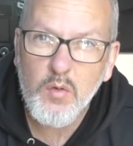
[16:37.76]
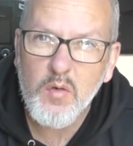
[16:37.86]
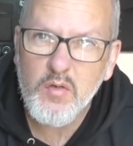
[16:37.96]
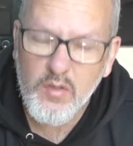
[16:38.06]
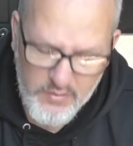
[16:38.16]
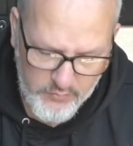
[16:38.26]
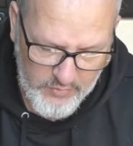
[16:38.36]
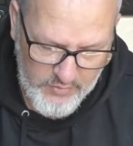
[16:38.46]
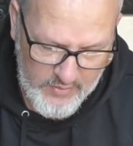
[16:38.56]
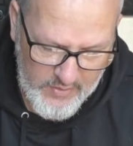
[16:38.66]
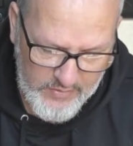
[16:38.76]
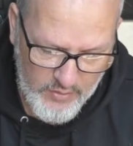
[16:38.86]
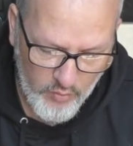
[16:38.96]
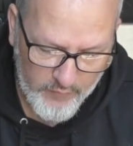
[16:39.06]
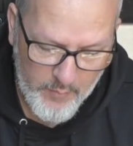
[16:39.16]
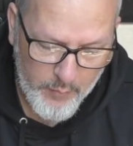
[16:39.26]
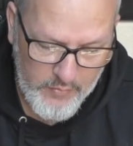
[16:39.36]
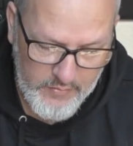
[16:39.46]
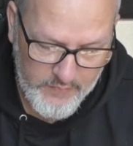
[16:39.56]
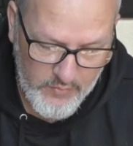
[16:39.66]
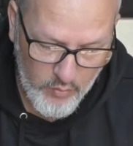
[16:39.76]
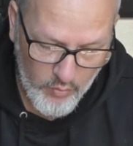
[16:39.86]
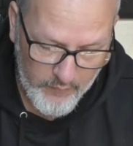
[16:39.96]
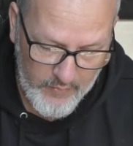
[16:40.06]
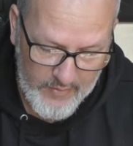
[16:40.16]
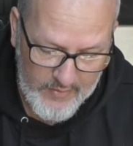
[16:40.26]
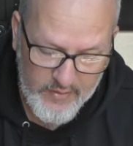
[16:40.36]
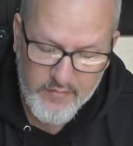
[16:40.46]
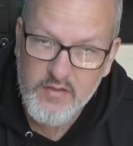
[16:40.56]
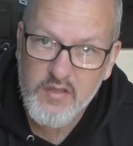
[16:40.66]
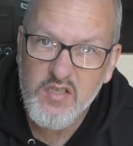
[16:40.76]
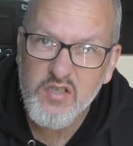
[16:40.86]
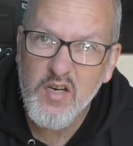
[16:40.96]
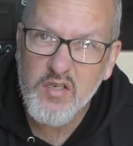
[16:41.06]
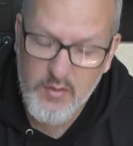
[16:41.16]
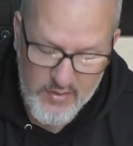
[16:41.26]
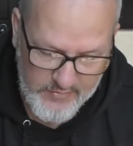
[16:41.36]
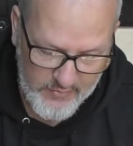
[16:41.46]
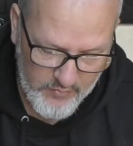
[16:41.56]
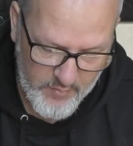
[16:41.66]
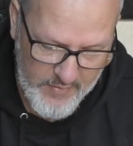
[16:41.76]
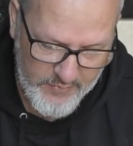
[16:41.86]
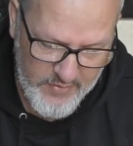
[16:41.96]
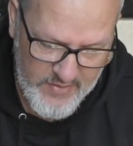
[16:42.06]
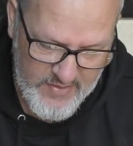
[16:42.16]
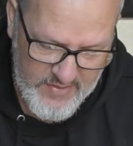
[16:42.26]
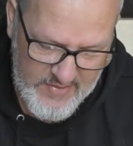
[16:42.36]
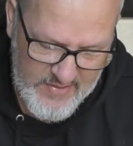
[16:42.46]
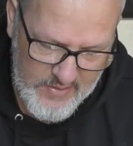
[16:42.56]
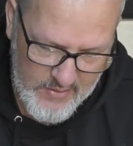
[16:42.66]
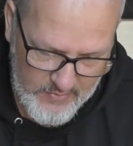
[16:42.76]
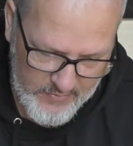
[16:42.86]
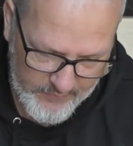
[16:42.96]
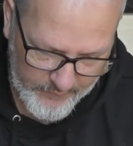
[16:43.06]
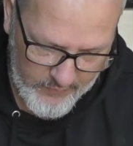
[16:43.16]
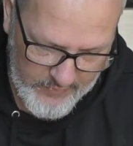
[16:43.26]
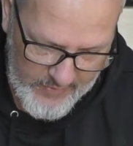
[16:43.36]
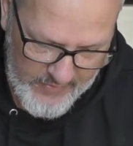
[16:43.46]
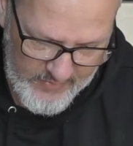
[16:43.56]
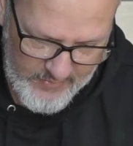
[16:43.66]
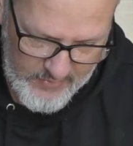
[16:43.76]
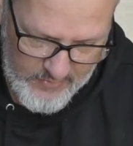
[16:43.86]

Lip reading: what I'm doing, literally just connecting all of our positives and all of our negatives just straight to our auxiliary battery, just for the test.